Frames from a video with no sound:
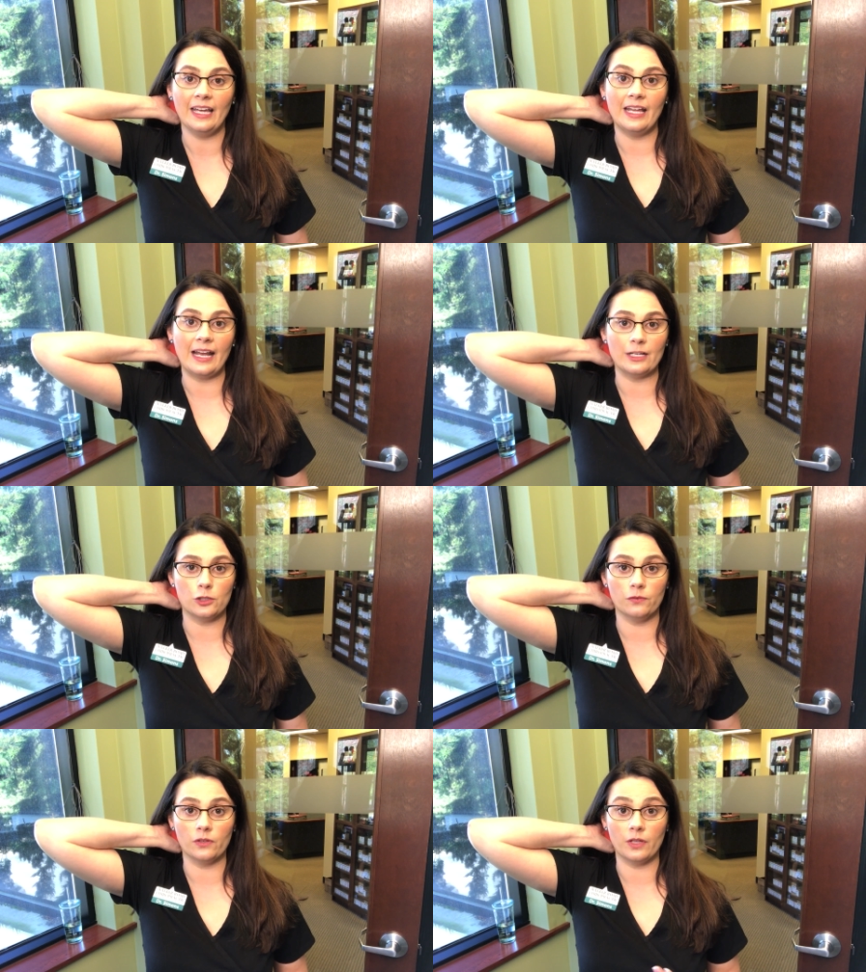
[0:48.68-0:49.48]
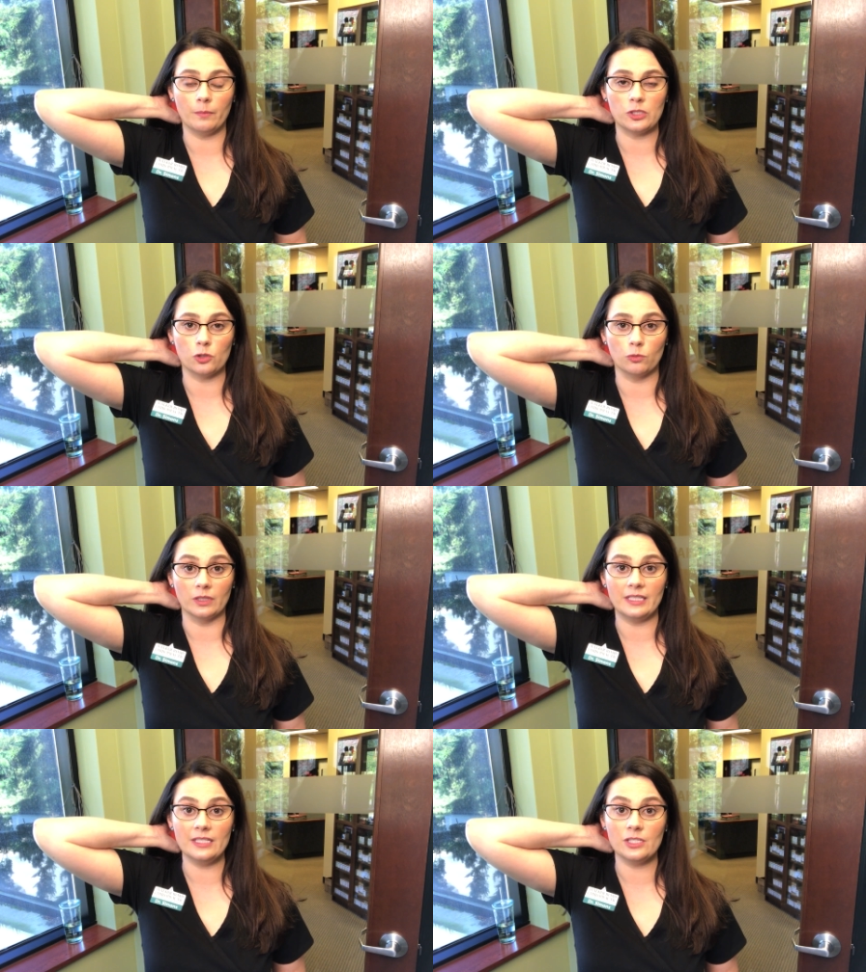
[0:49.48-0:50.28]
and as you feel that muscle
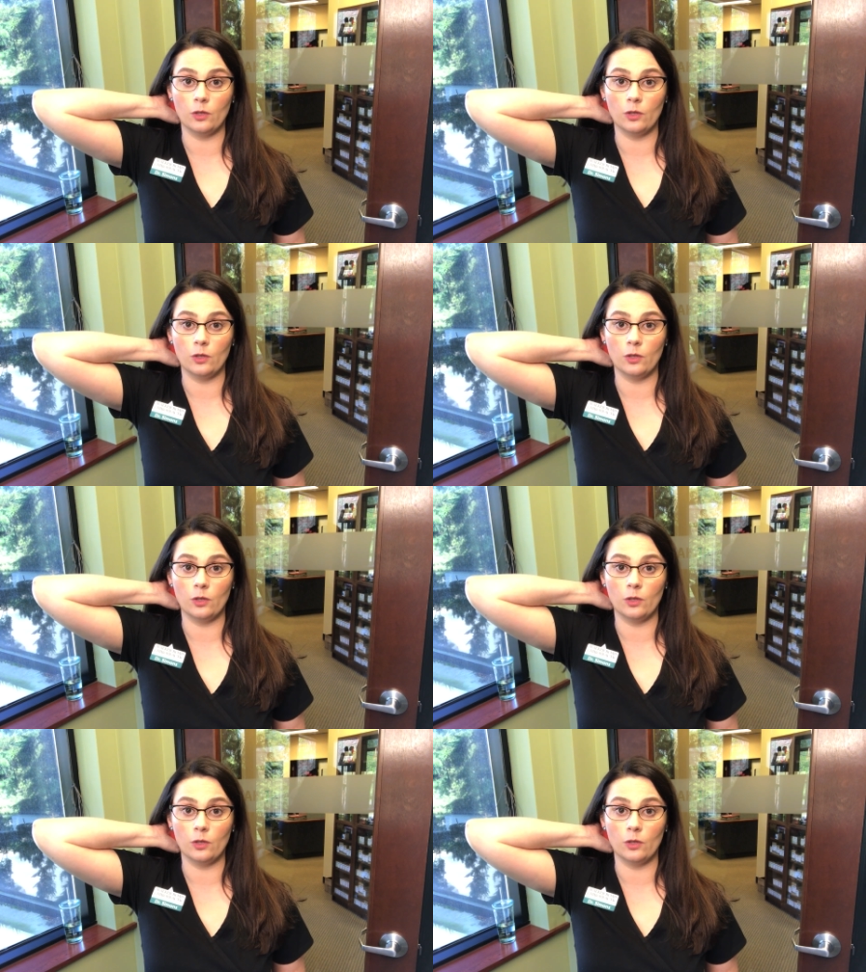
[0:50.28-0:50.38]
release,